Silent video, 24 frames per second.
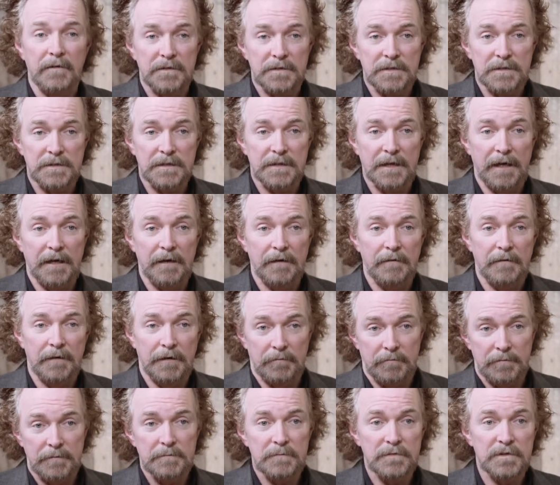
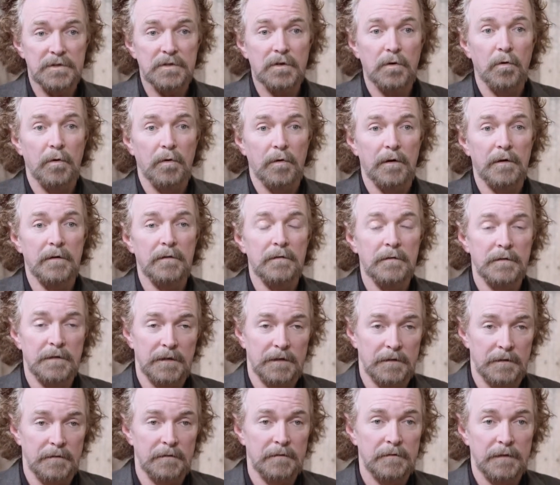score
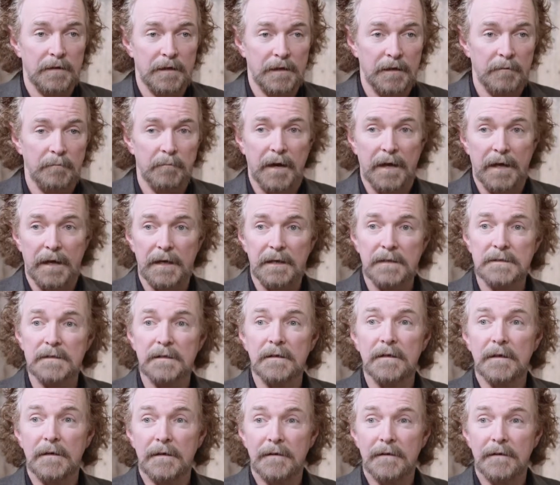than the medics,